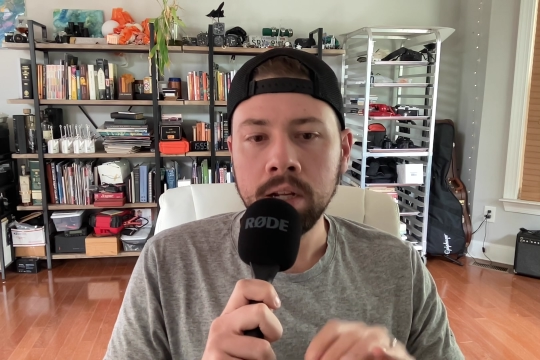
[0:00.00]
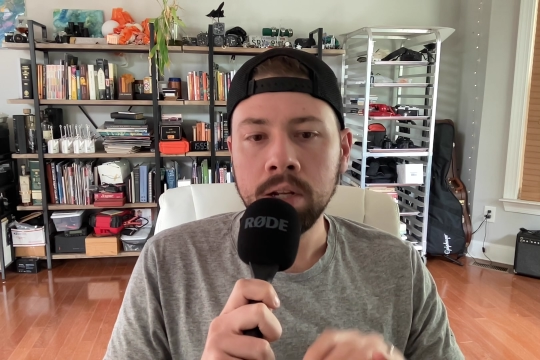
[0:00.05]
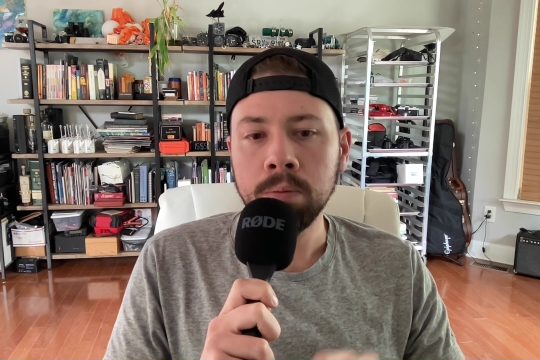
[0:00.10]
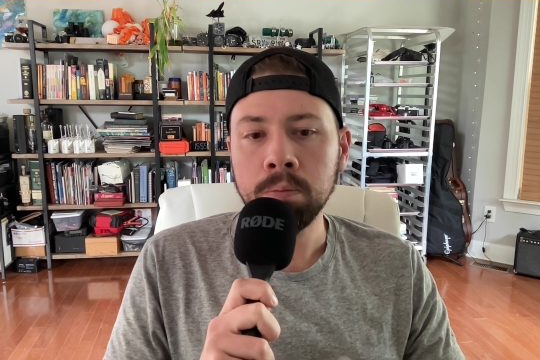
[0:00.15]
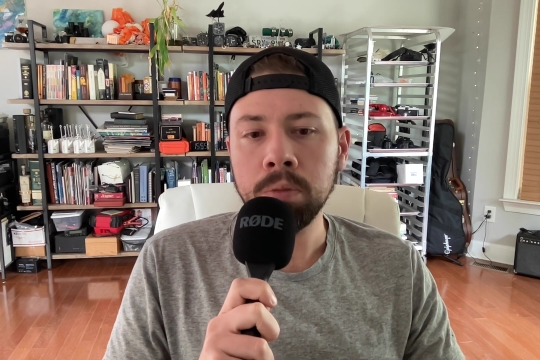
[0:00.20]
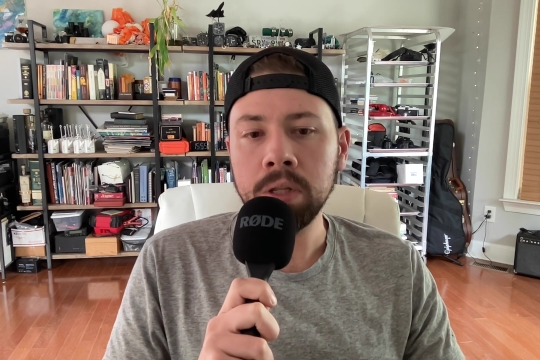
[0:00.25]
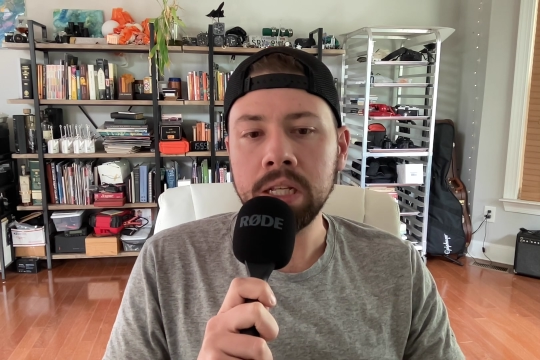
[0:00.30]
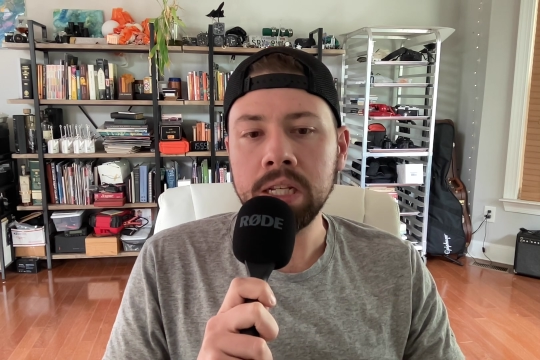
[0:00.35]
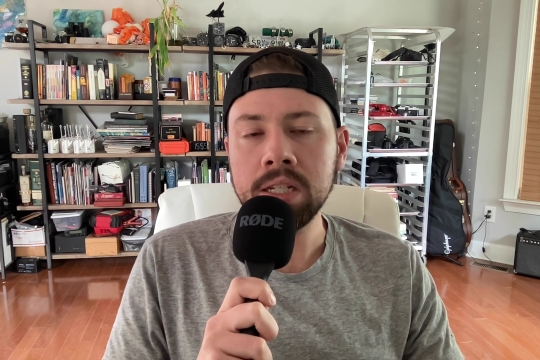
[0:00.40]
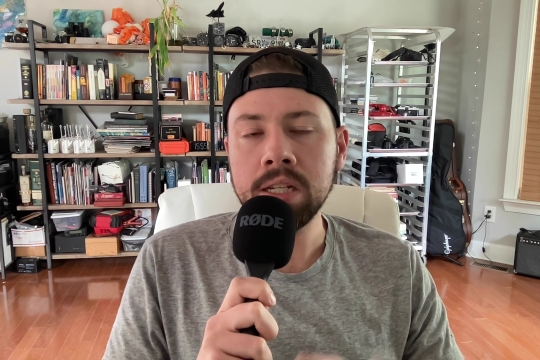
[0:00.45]

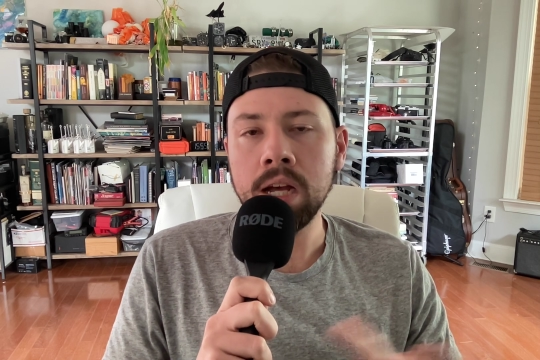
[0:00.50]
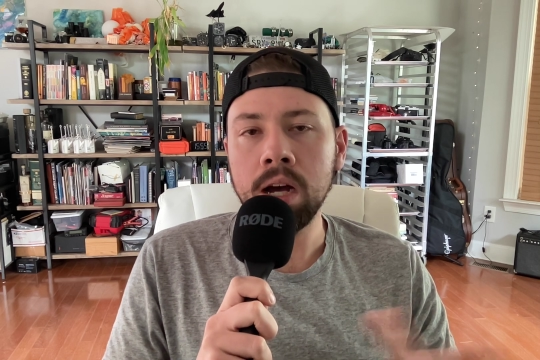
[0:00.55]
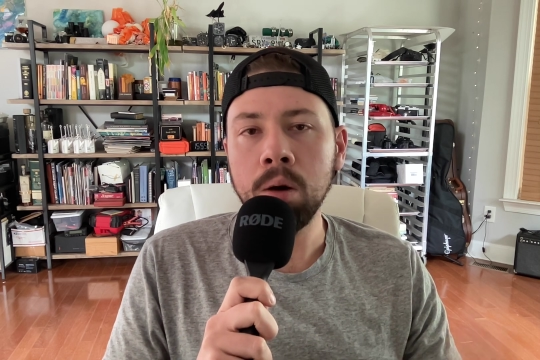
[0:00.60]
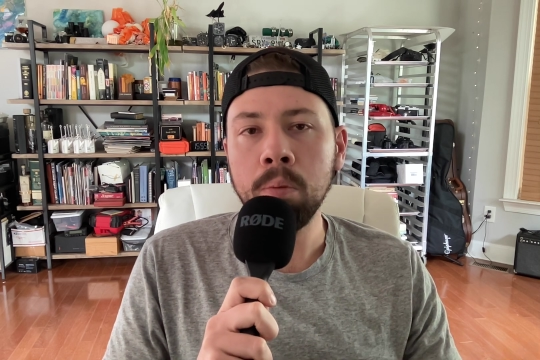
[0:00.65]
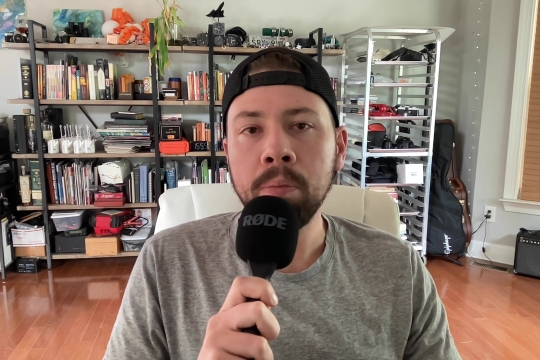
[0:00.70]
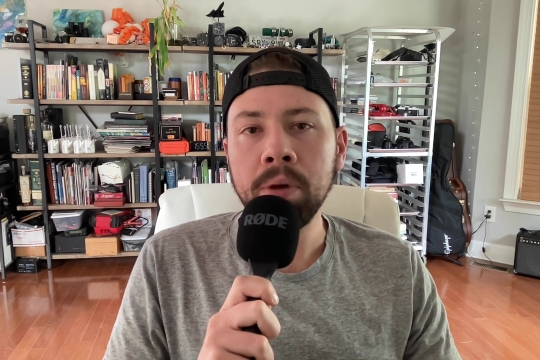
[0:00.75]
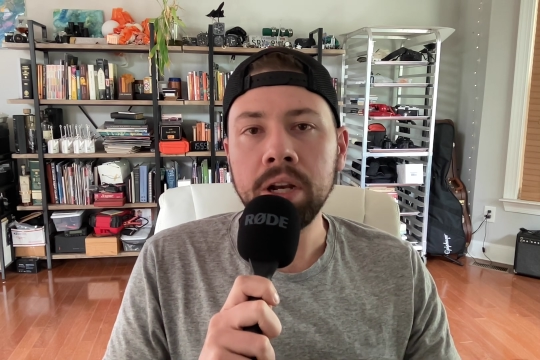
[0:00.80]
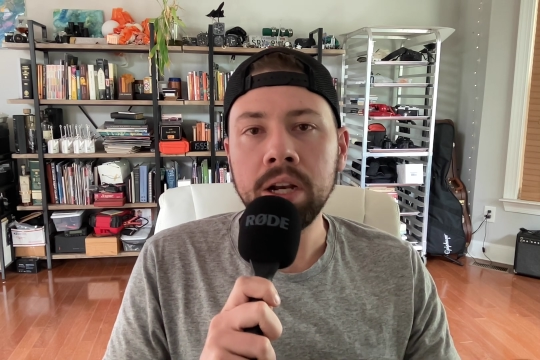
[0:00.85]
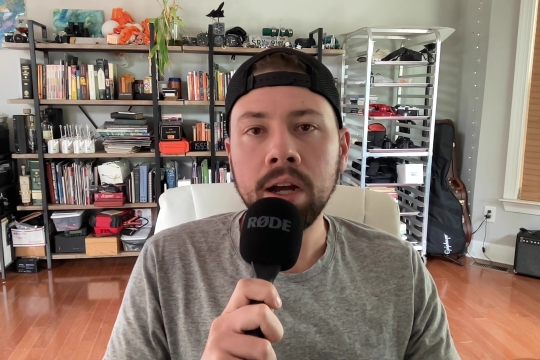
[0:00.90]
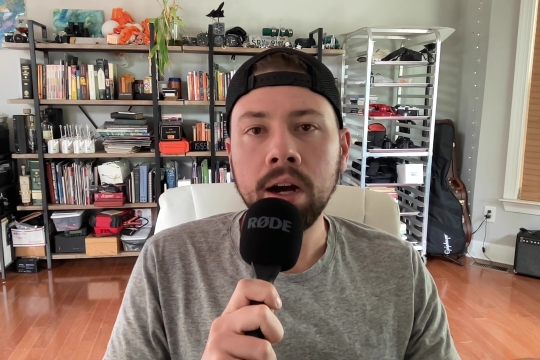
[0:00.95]
Please
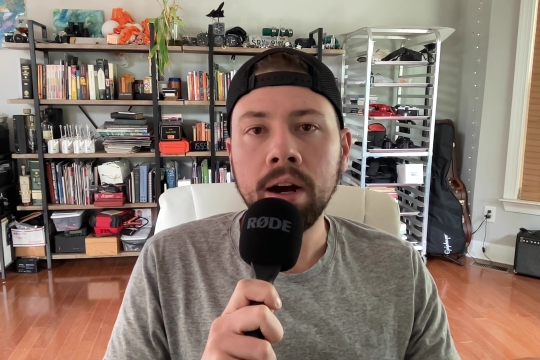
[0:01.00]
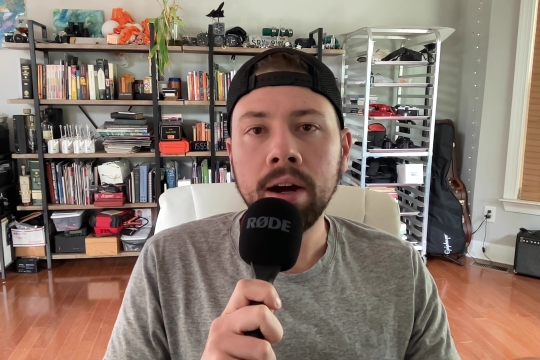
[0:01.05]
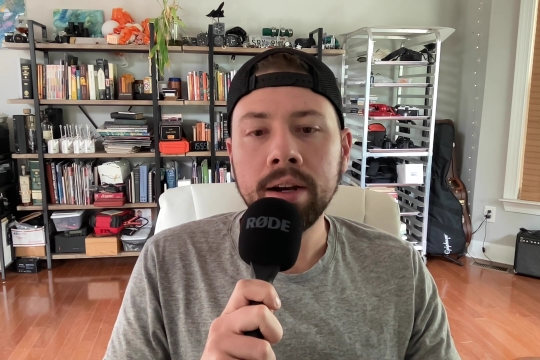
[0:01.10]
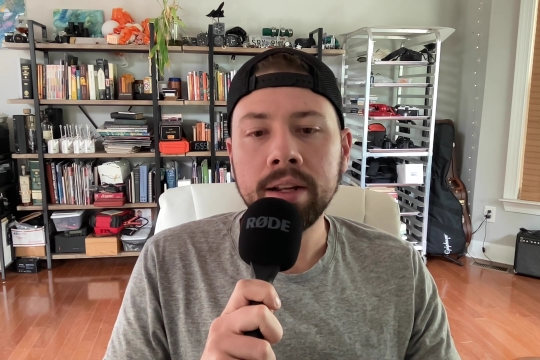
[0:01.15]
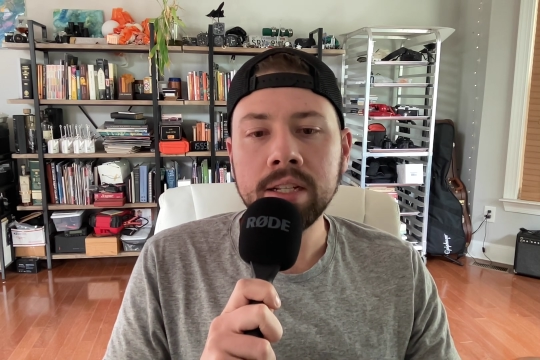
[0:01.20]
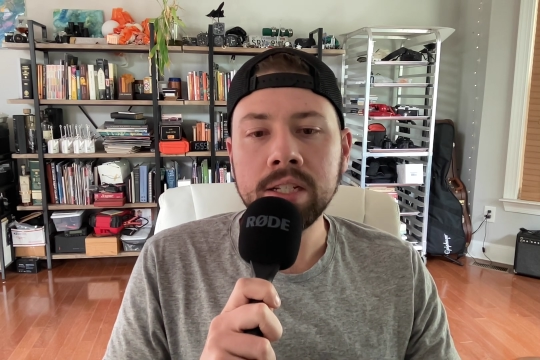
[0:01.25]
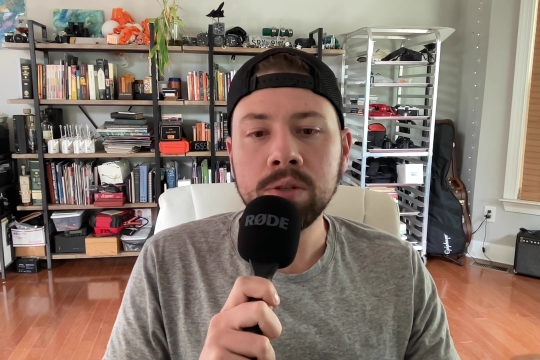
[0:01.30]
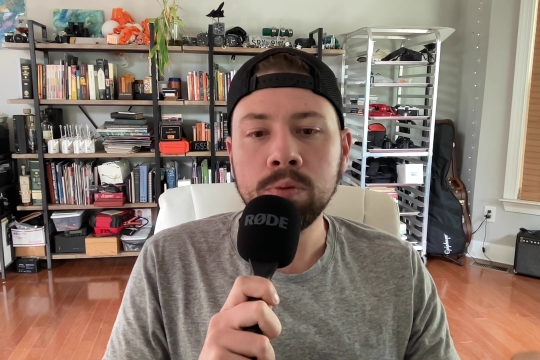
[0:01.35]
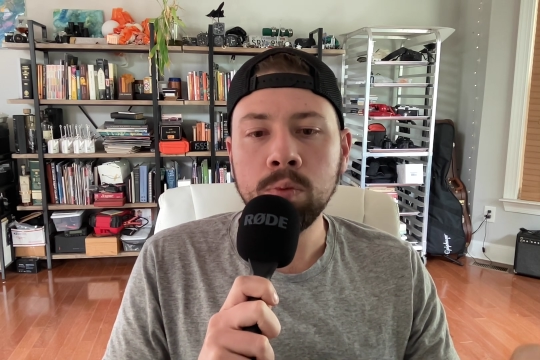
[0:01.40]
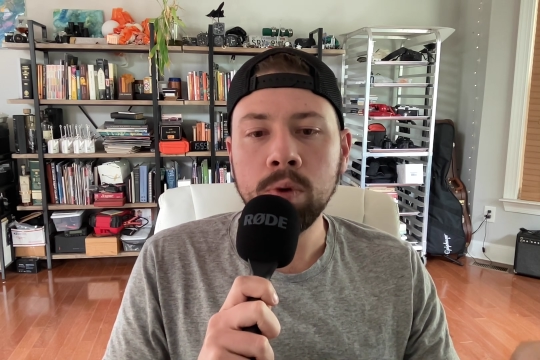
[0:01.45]
help it on
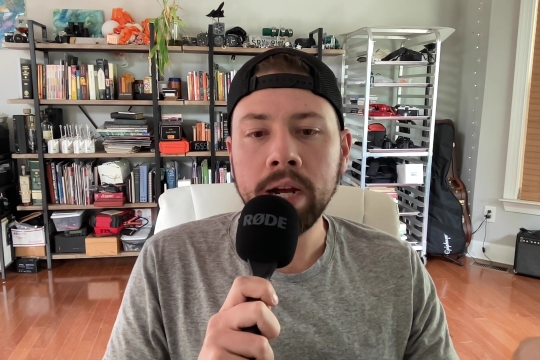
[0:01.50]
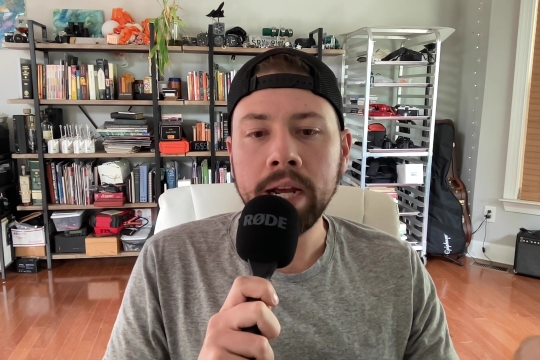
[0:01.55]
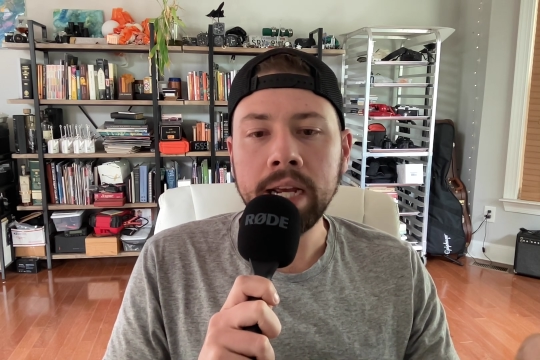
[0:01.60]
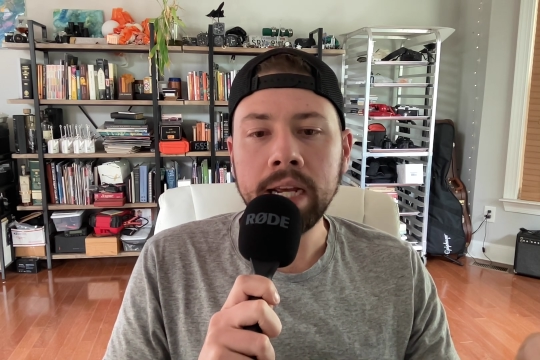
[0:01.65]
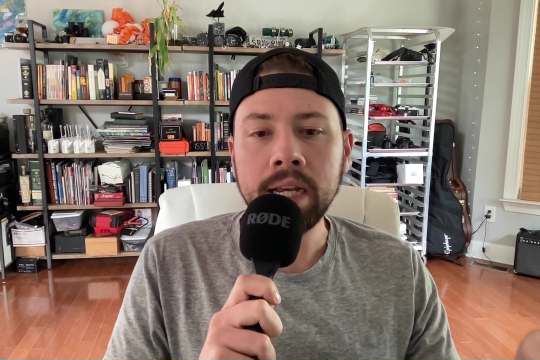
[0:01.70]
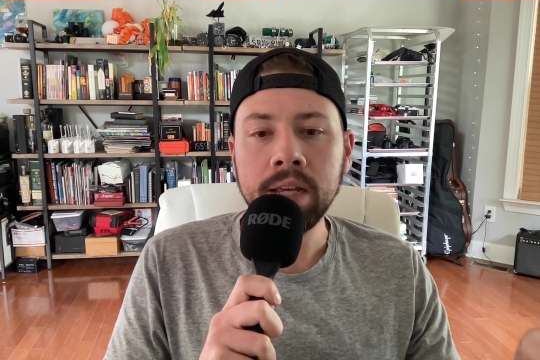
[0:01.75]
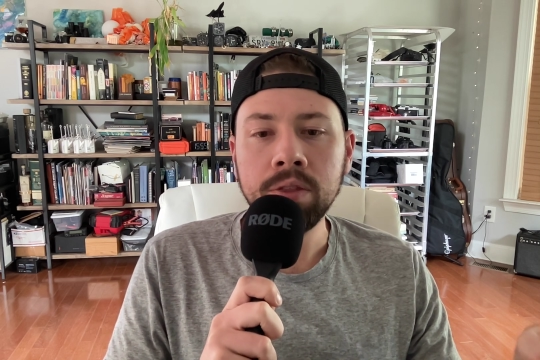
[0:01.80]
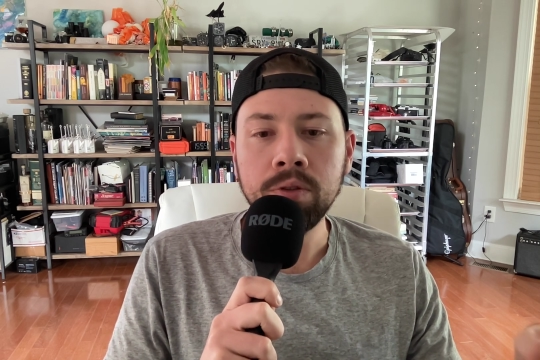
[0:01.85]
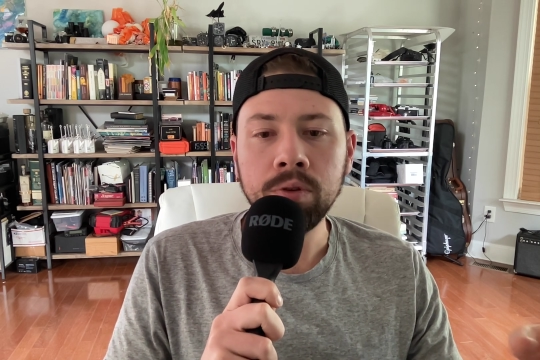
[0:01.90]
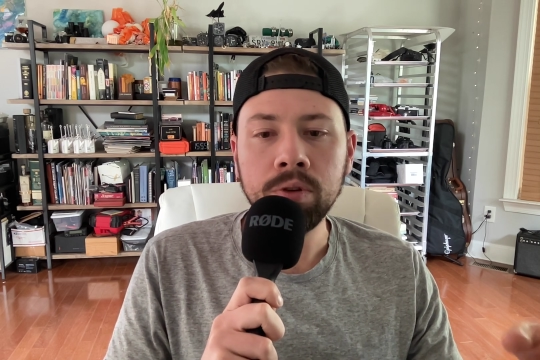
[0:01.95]
its
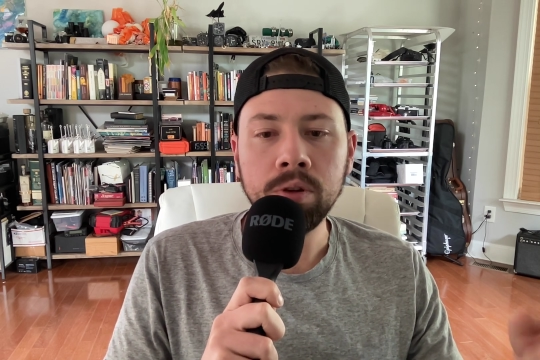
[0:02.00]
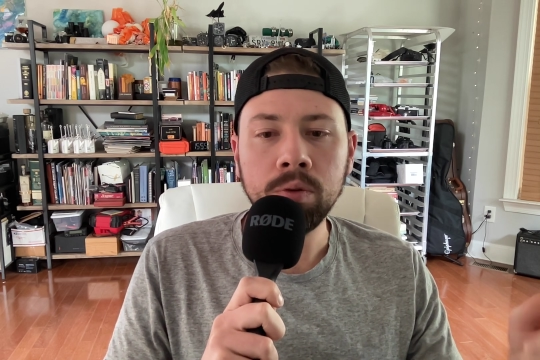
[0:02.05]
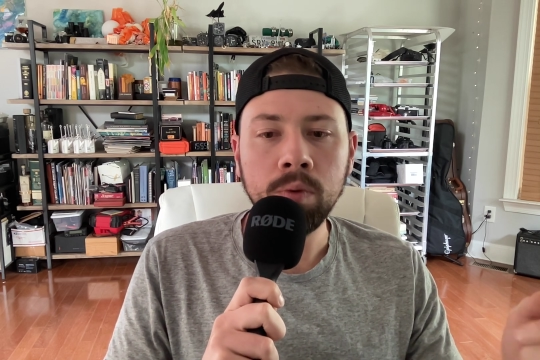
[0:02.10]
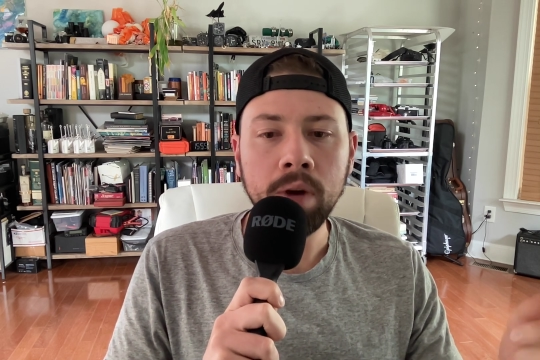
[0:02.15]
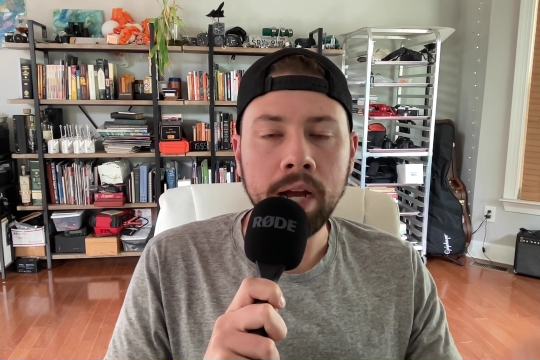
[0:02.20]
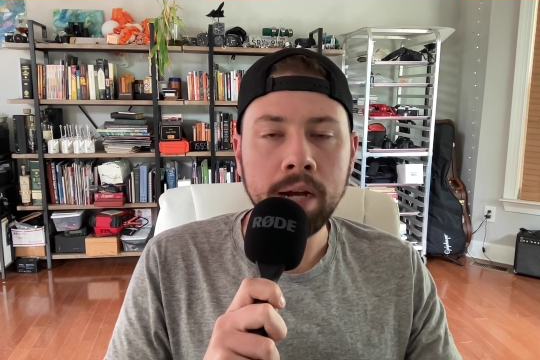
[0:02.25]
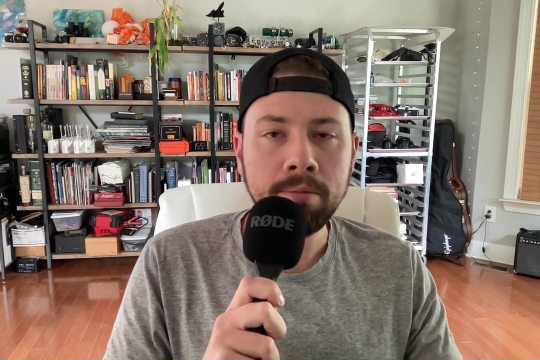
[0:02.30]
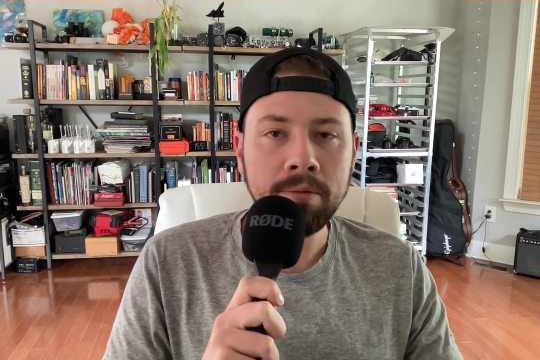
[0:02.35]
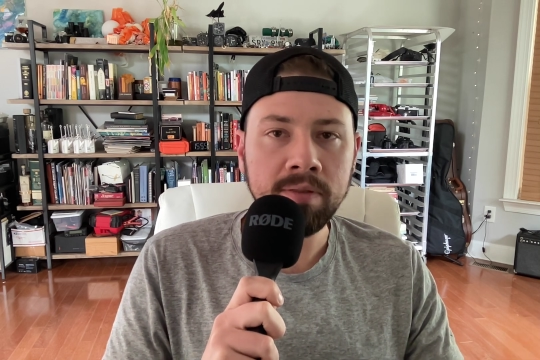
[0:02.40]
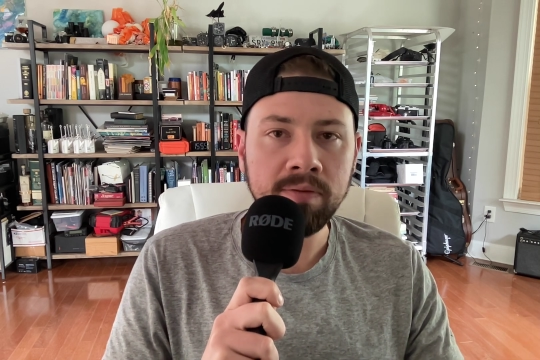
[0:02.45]
way through the web